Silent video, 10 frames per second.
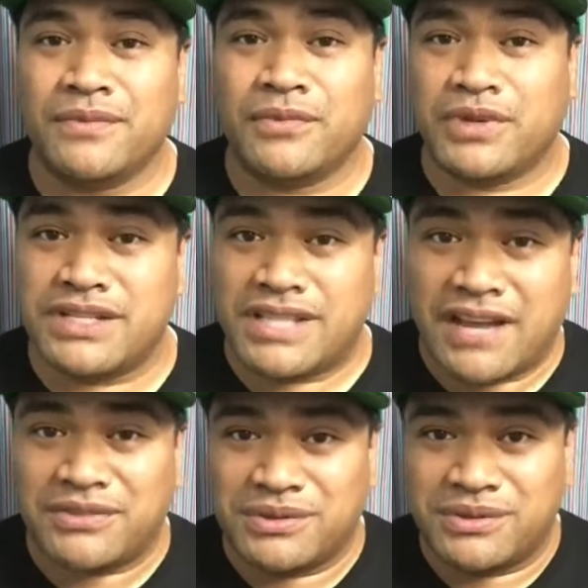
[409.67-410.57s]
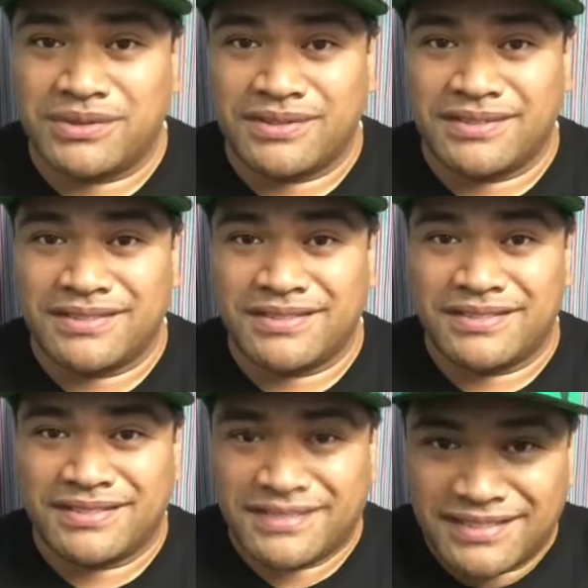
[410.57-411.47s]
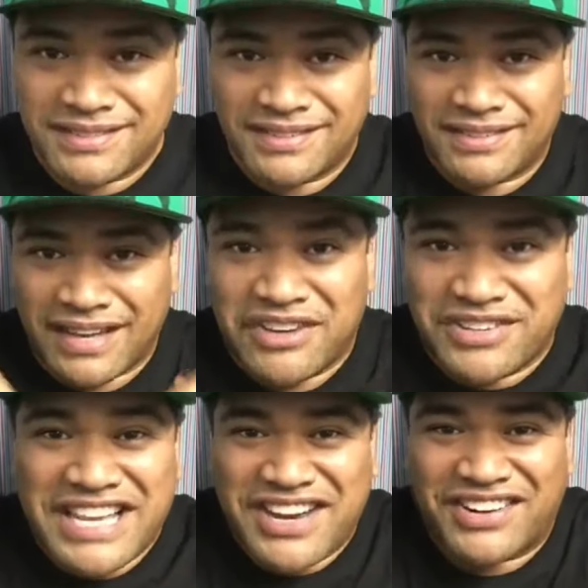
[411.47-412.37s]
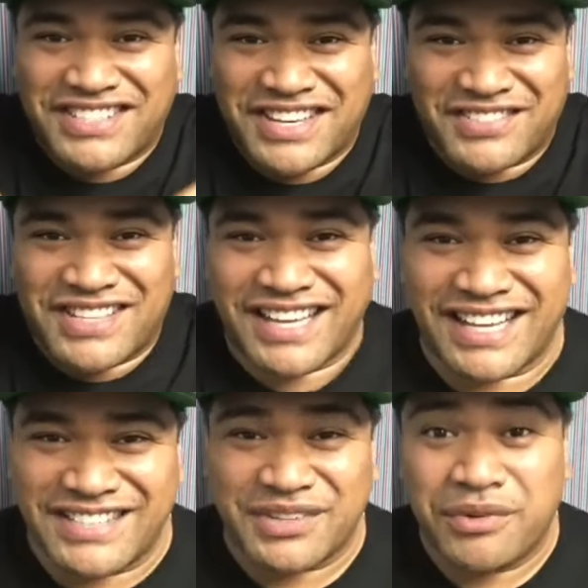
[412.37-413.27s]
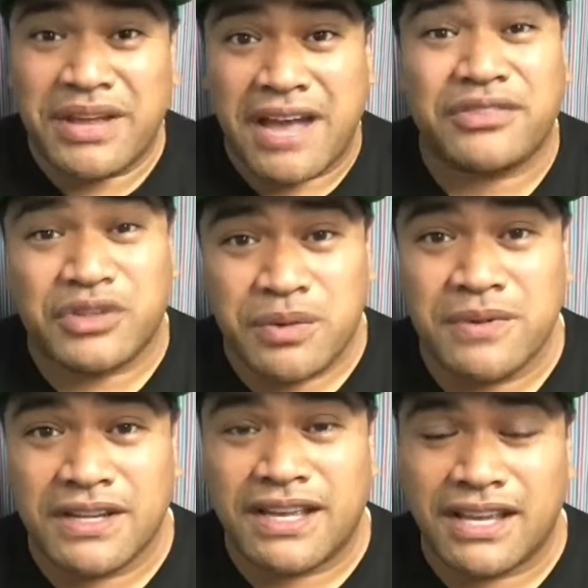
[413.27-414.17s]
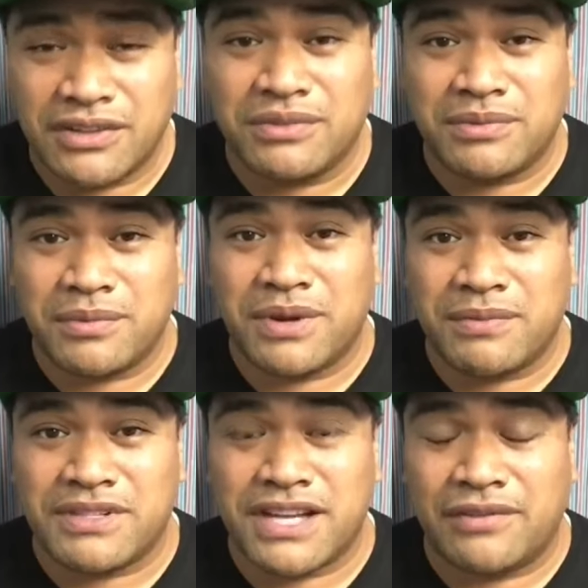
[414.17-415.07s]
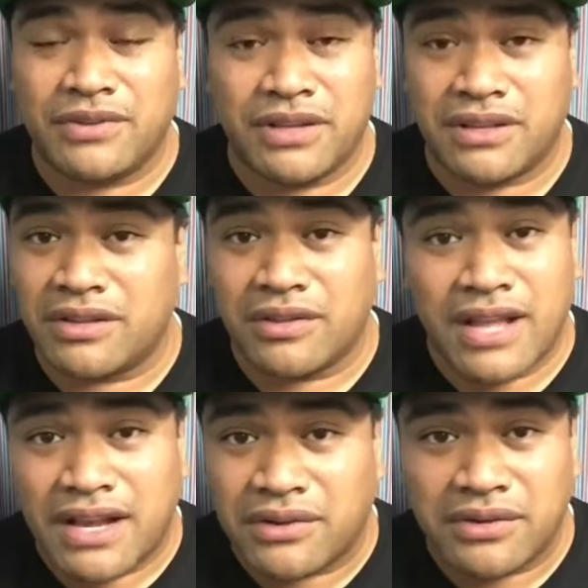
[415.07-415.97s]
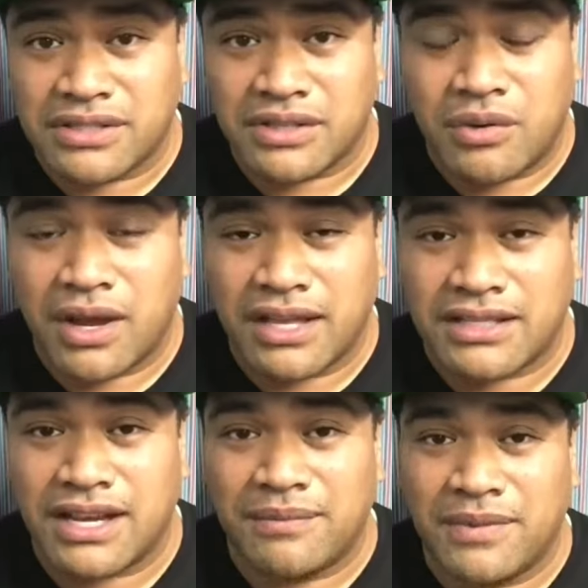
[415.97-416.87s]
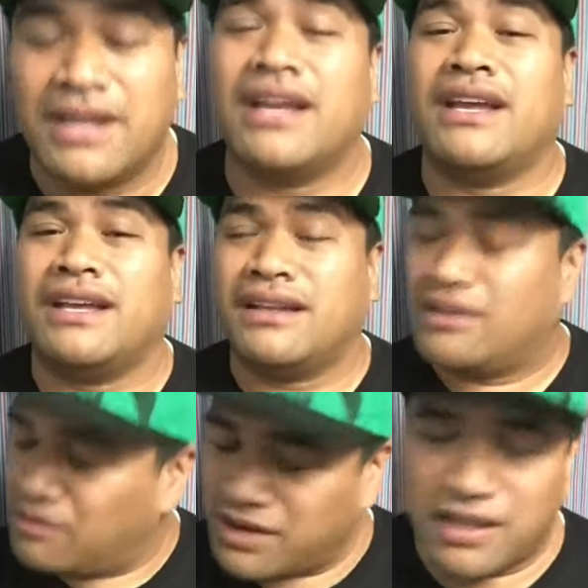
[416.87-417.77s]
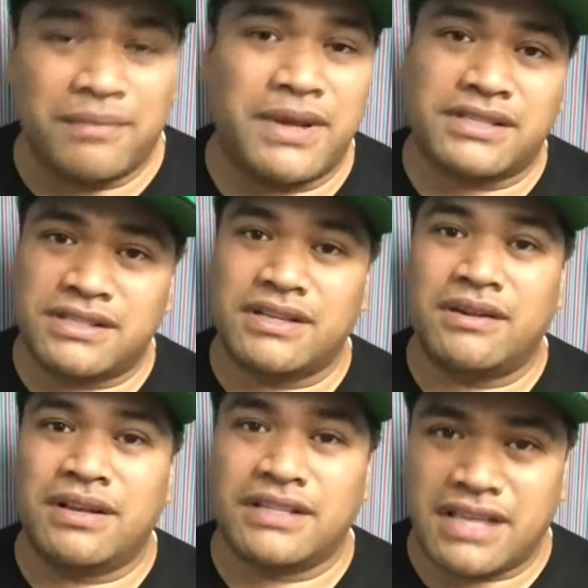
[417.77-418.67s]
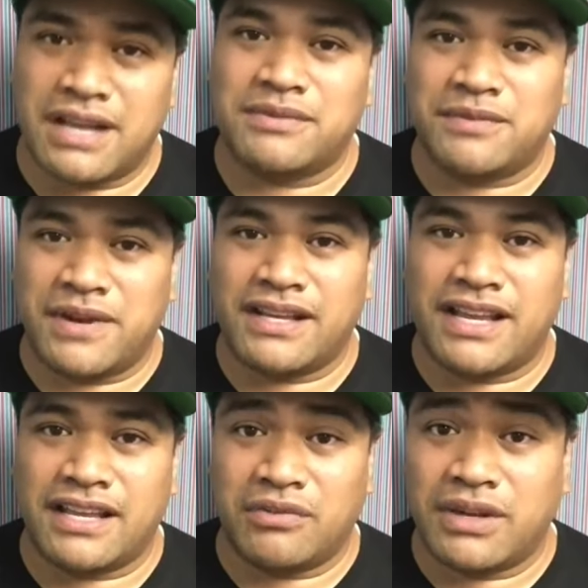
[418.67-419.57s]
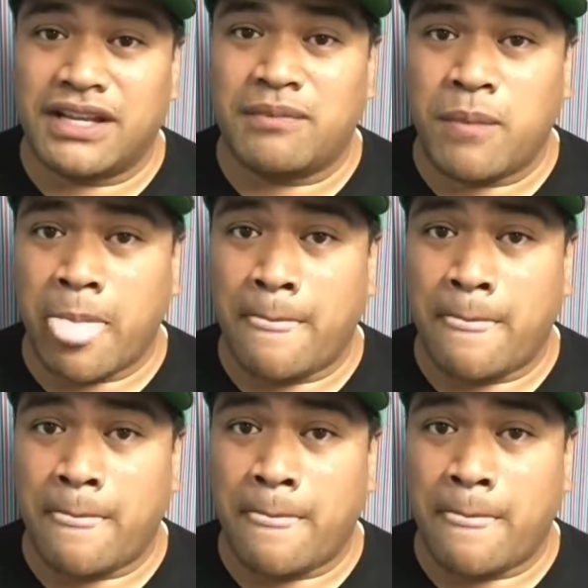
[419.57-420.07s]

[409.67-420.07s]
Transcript: We just have to entertain ourselves, I guess. Or we have to communicate. You pretty much have to. Either that or it's a quiet time. One of the best times of my day, really.